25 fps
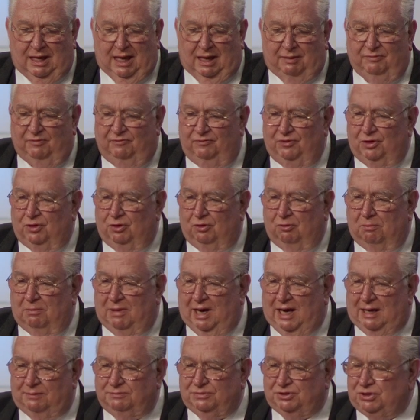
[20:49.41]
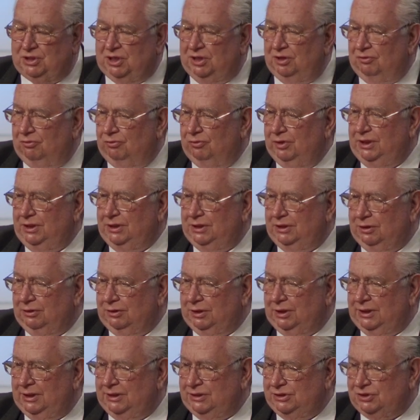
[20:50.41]
How many of you know moms can read
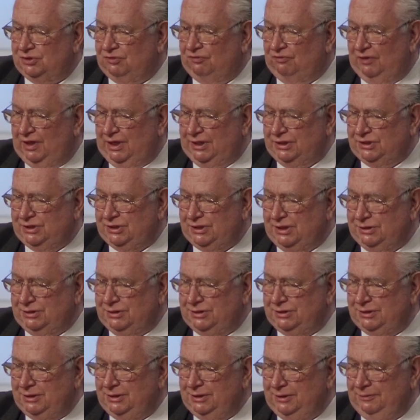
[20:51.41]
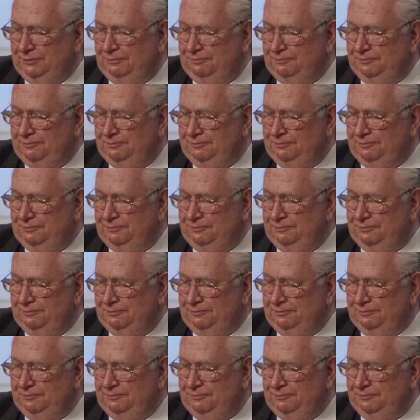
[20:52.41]
their kids' faces?